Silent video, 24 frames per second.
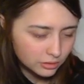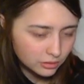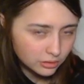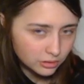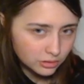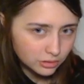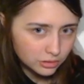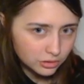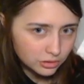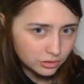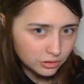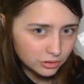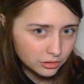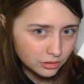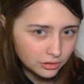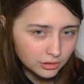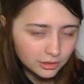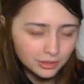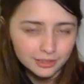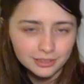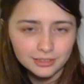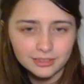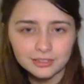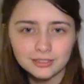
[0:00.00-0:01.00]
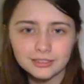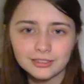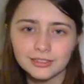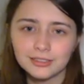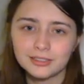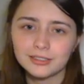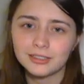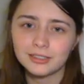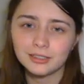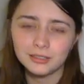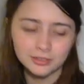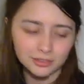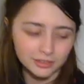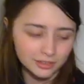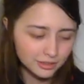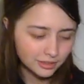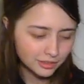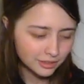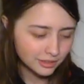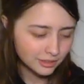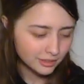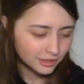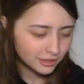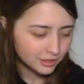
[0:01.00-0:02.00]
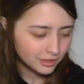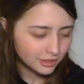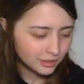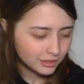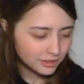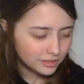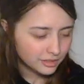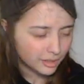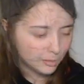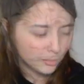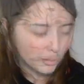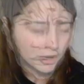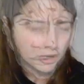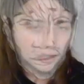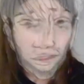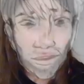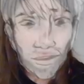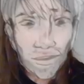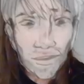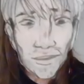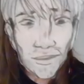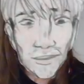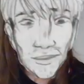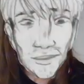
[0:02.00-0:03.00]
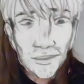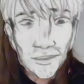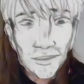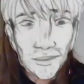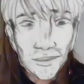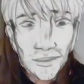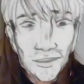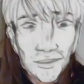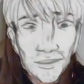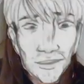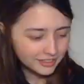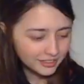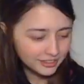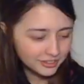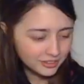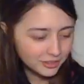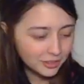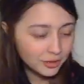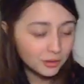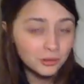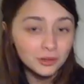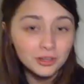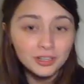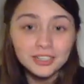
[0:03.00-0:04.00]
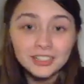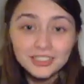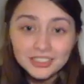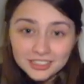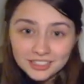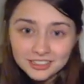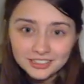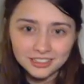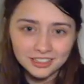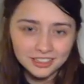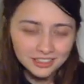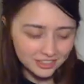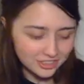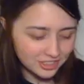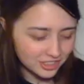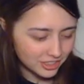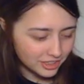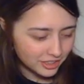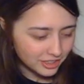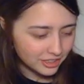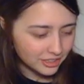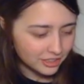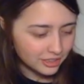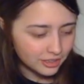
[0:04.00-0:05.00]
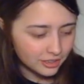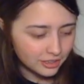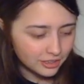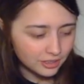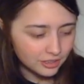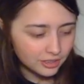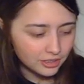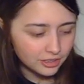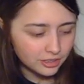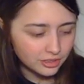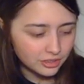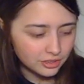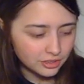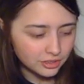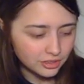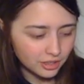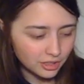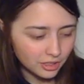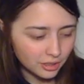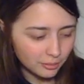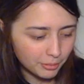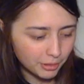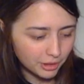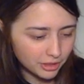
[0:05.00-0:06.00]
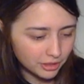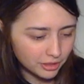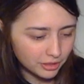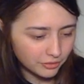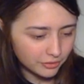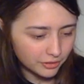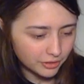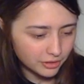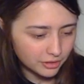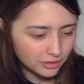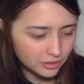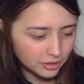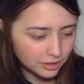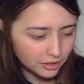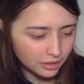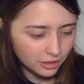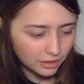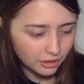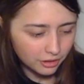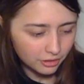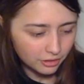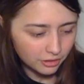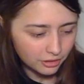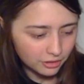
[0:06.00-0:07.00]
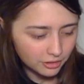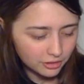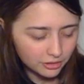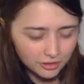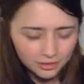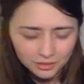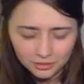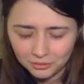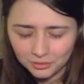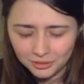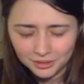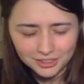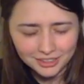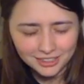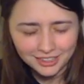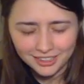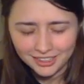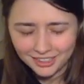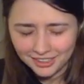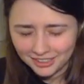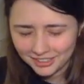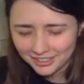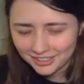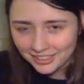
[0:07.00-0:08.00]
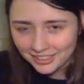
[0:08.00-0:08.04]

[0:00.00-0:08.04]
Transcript: Sure. I guess he's not Celtic. Do you mind if I sit here? No, Scottish. Do you mind if I sit here? No, what the heck is